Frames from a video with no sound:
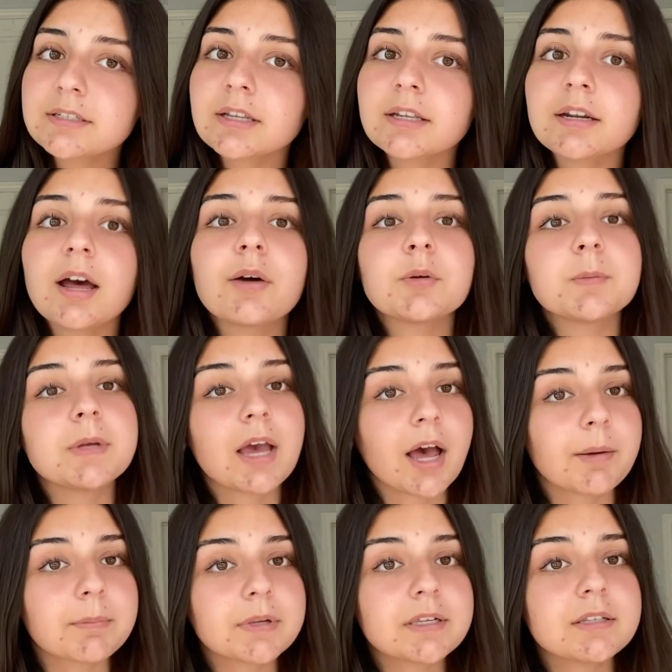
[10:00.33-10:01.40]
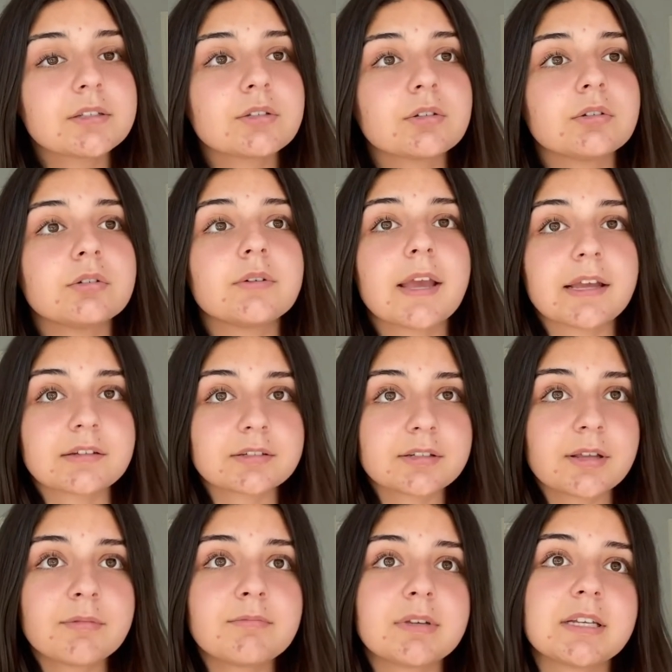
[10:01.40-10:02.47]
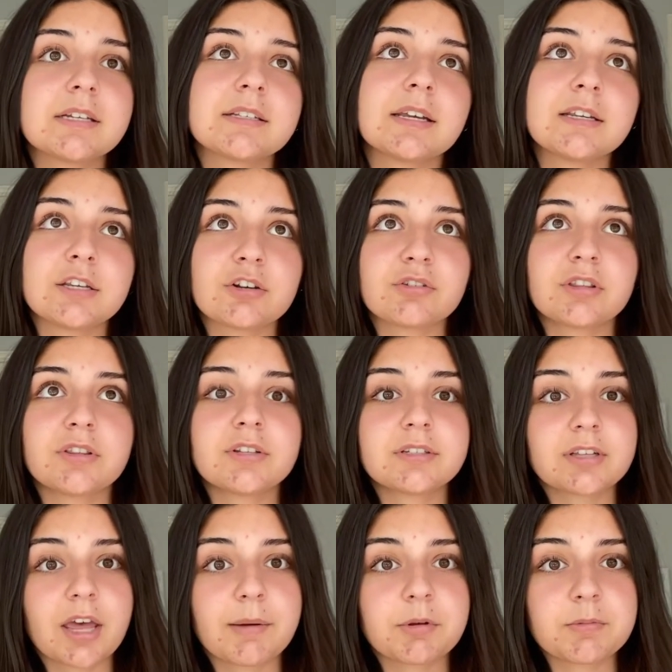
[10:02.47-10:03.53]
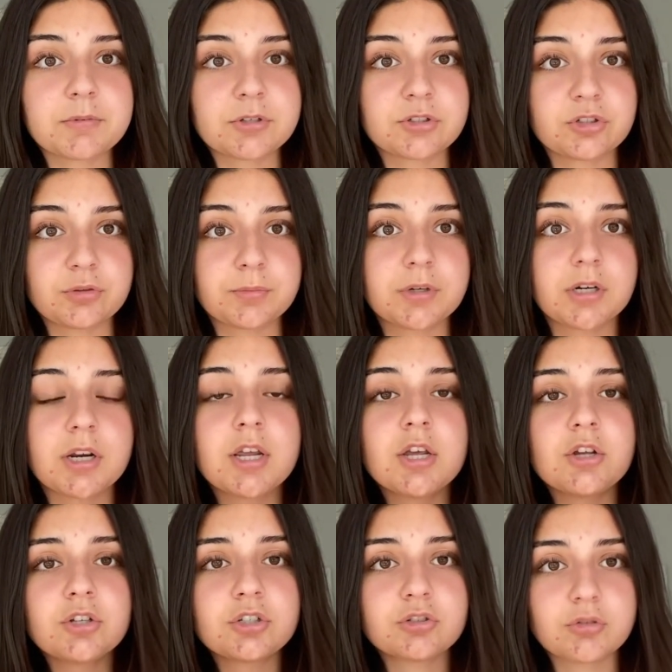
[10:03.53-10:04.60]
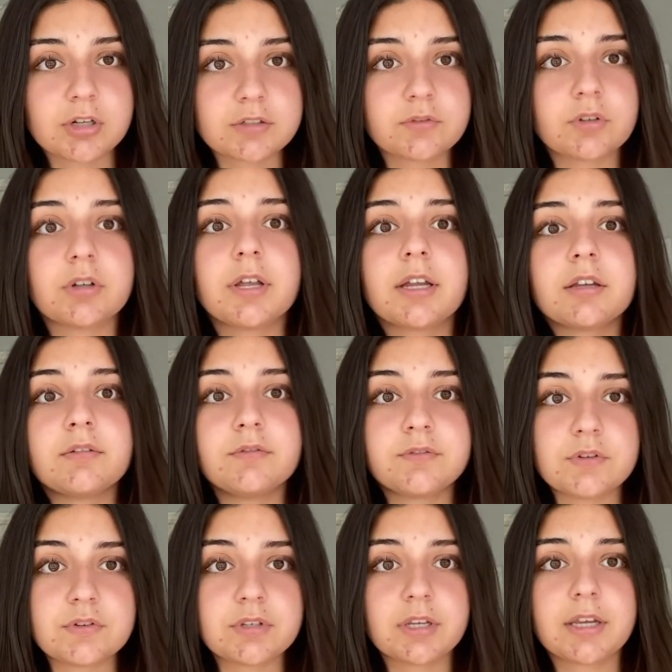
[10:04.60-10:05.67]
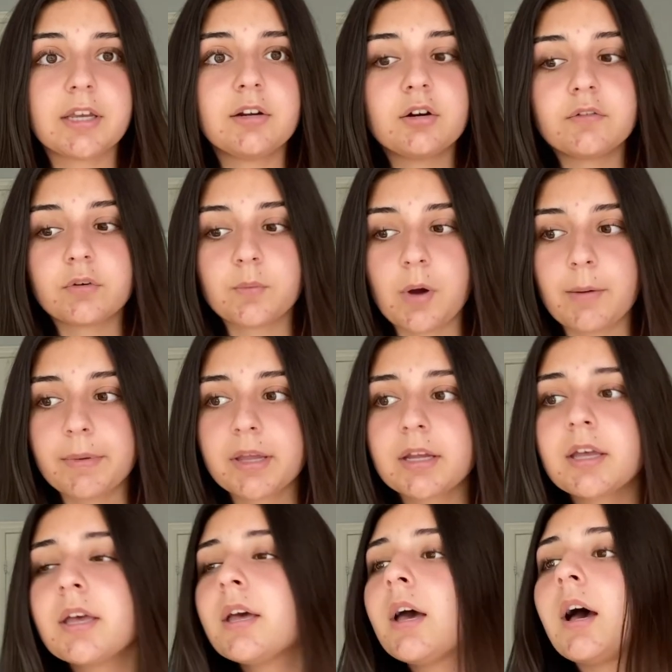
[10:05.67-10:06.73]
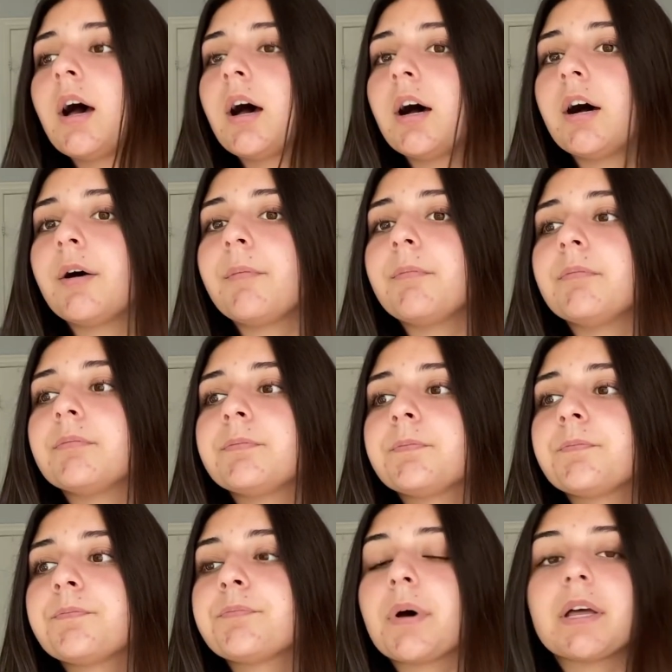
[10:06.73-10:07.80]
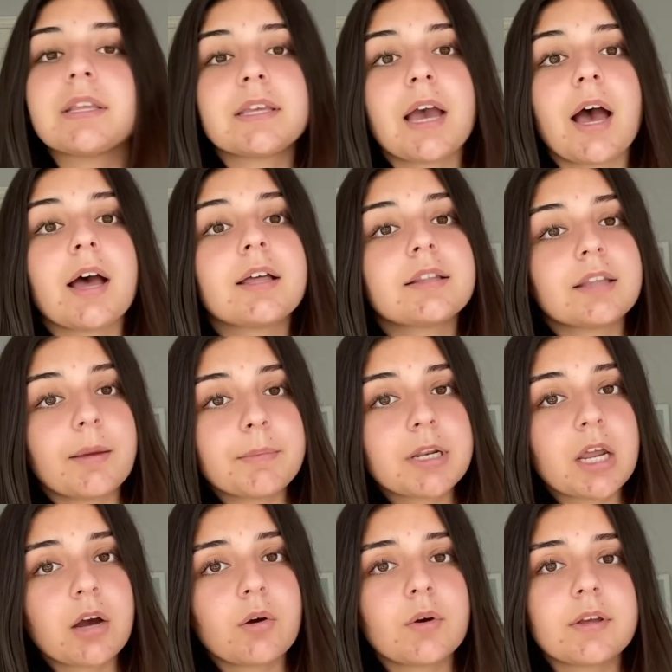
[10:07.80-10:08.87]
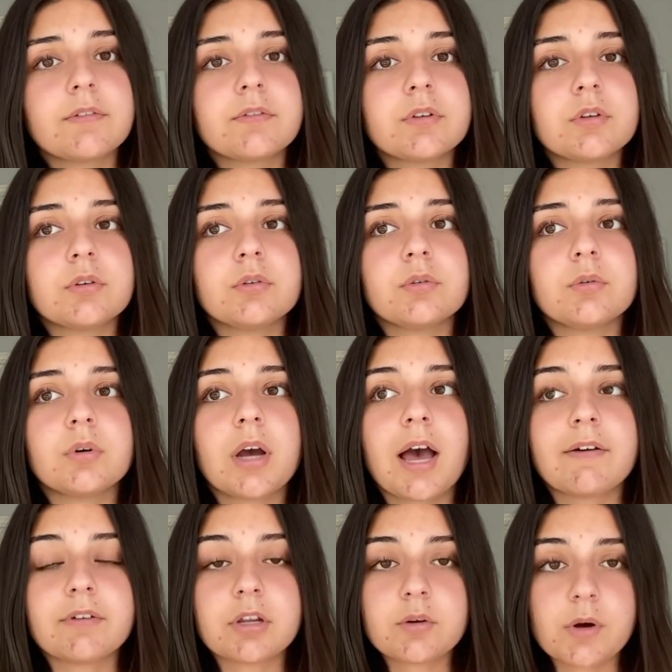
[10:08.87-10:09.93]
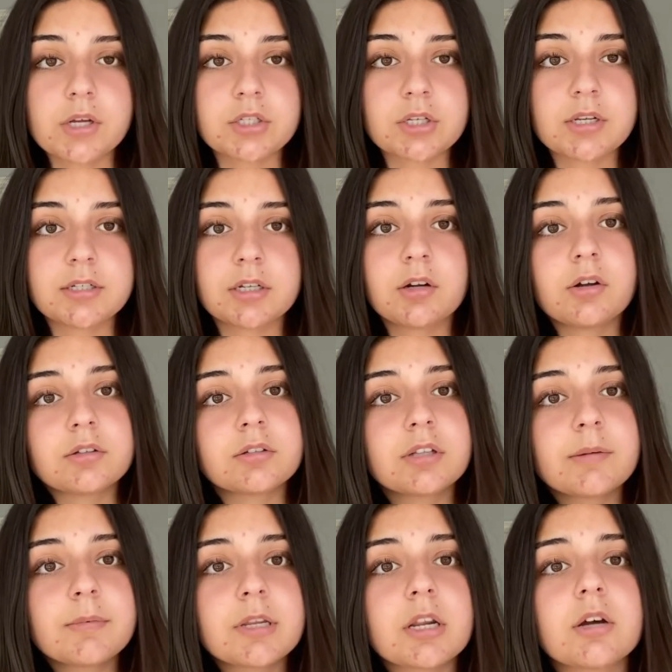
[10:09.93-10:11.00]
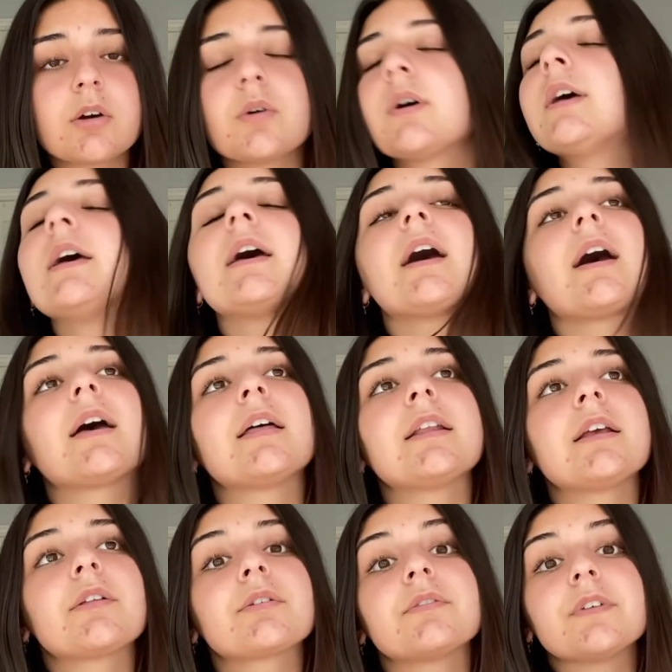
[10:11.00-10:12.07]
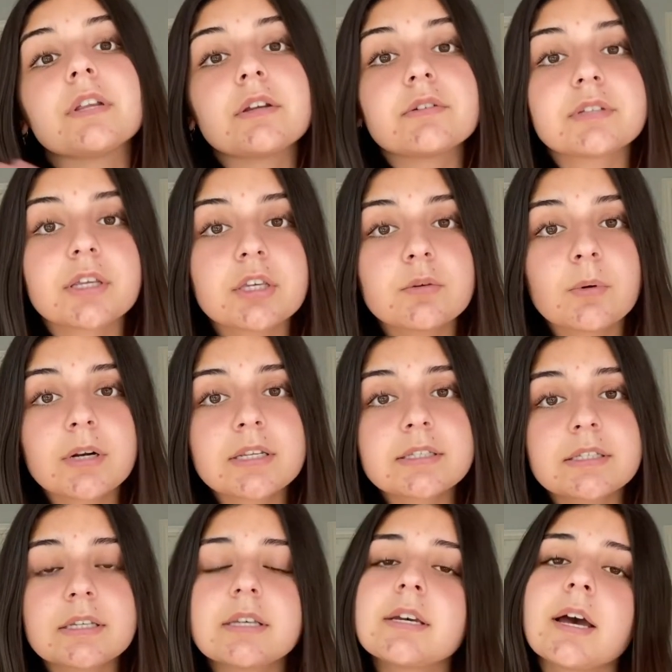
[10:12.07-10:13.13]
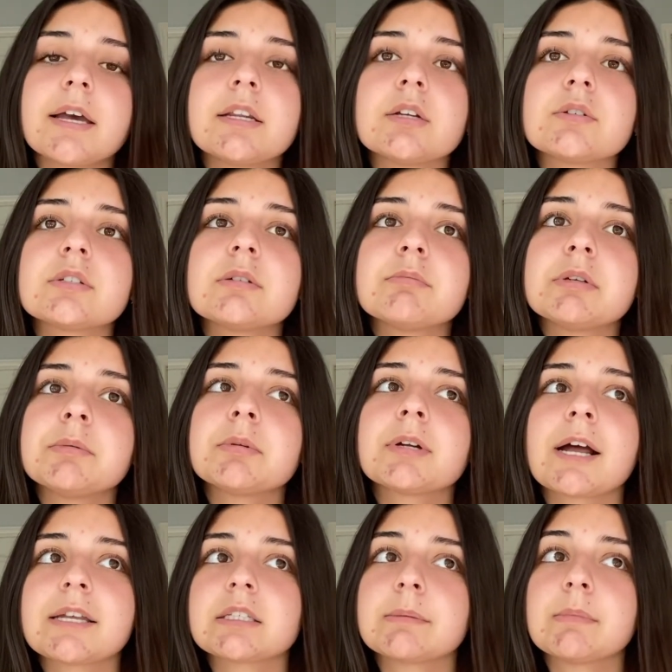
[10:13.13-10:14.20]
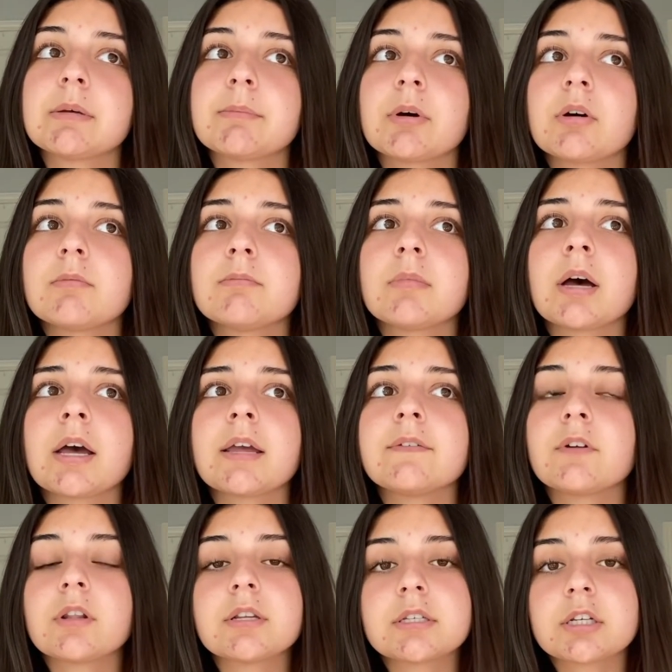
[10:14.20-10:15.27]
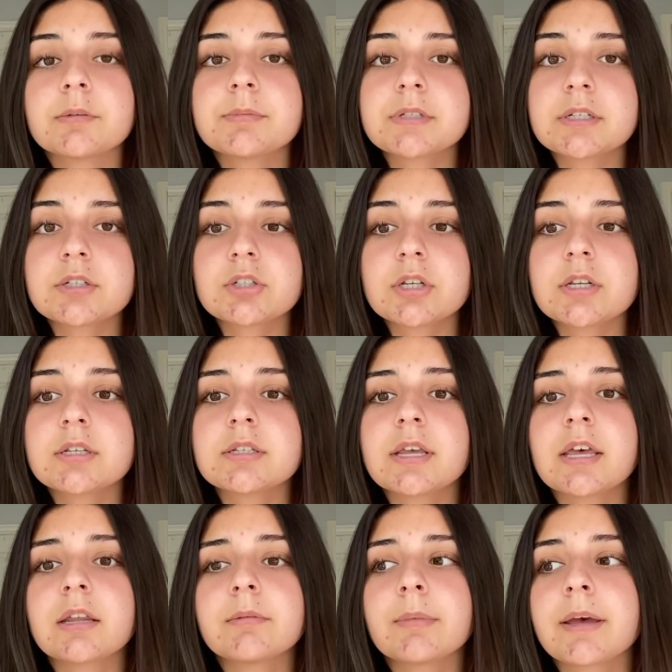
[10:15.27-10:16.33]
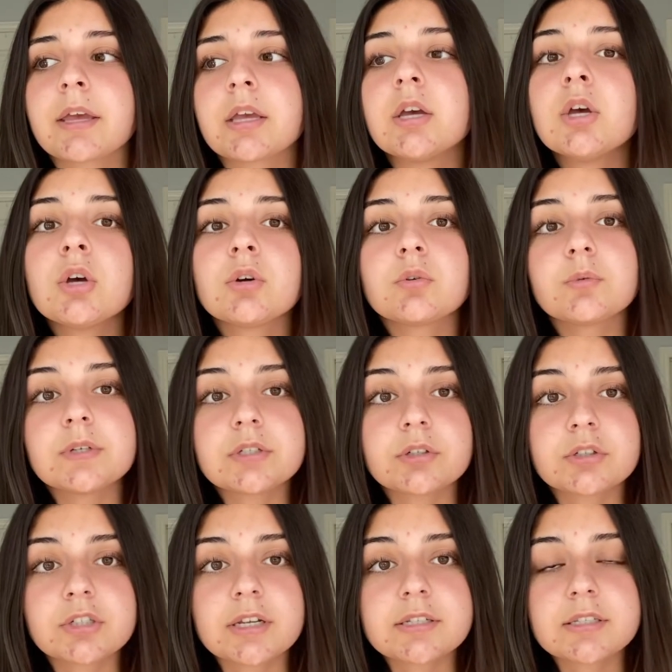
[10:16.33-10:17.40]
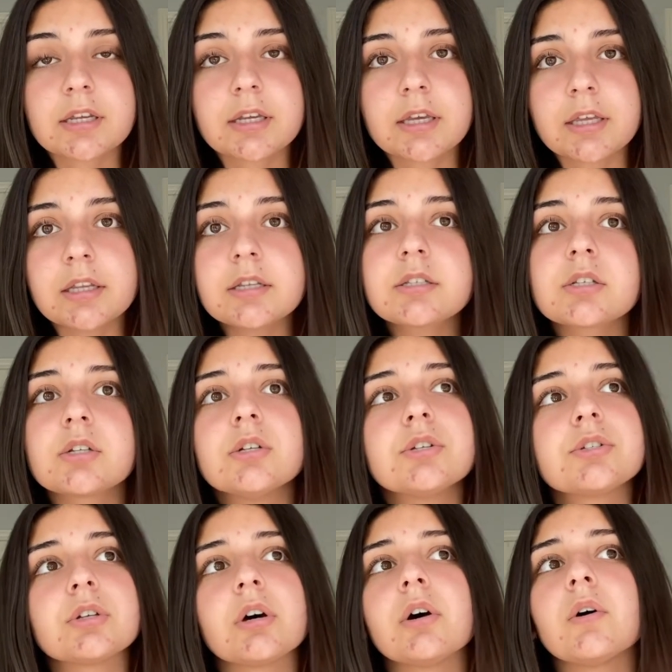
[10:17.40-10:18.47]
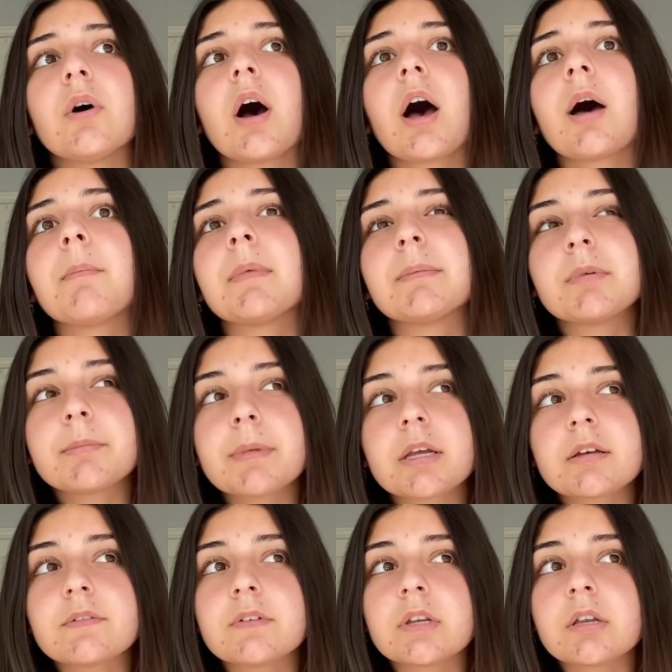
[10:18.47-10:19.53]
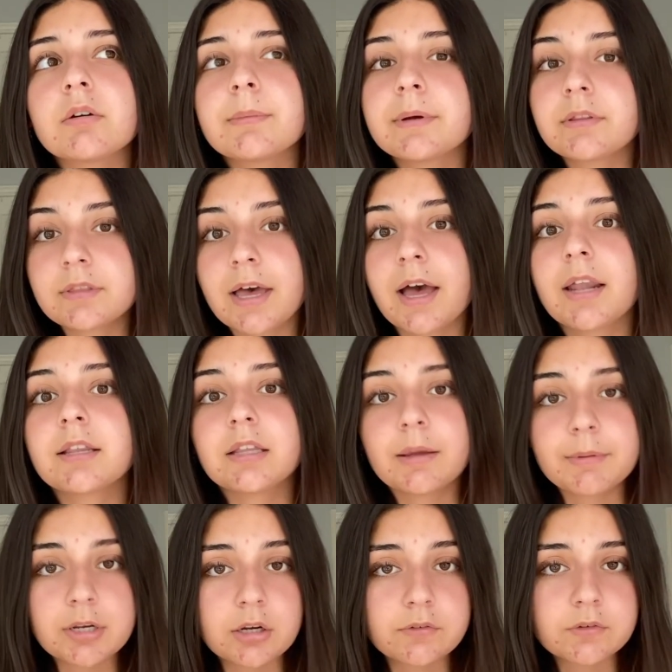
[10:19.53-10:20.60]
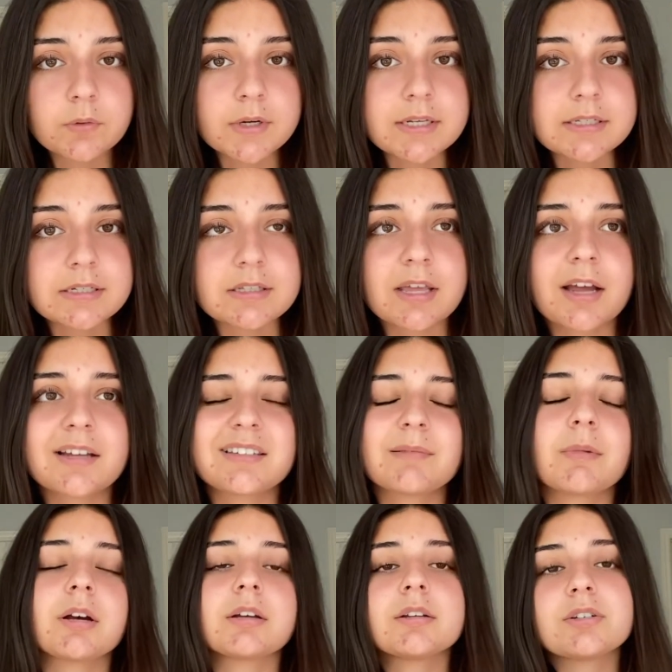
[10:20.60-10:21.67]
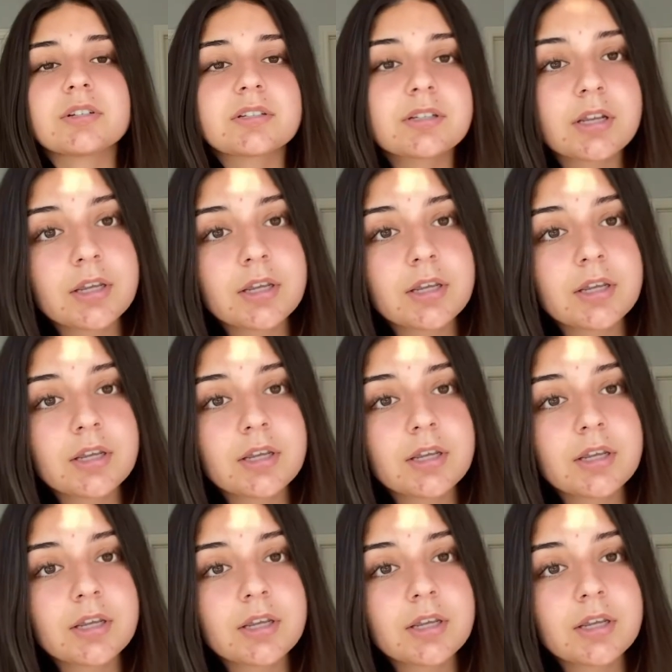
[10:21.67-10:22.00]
and I would be happy to answer them, because I know that this time can be super stressful and confusing and overwhelming. But yeah, let me know if you have any questions, and also let me know any other videos that you want to see. I know some people are asking me about my volunteer positions and my research at Sick Kids, so maybe I'll make a video about that. Let me know if you want to see that, because I'm not going to just,